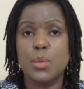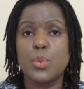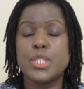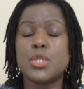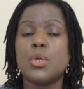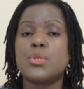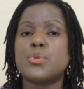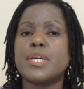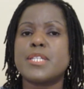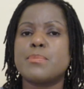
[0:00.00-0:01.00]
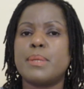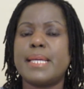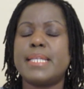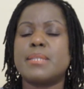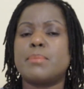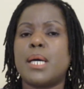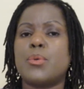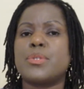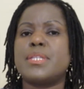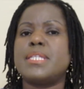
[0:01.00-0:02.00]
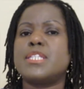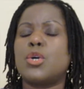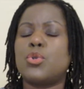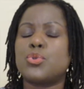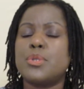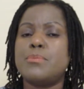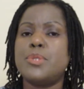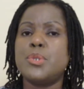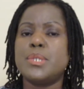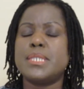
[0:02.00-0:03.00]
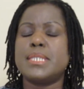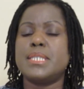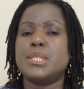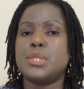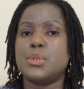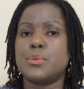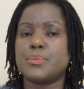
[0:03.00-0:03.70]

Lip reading: which also explained about this autoimmunity issue.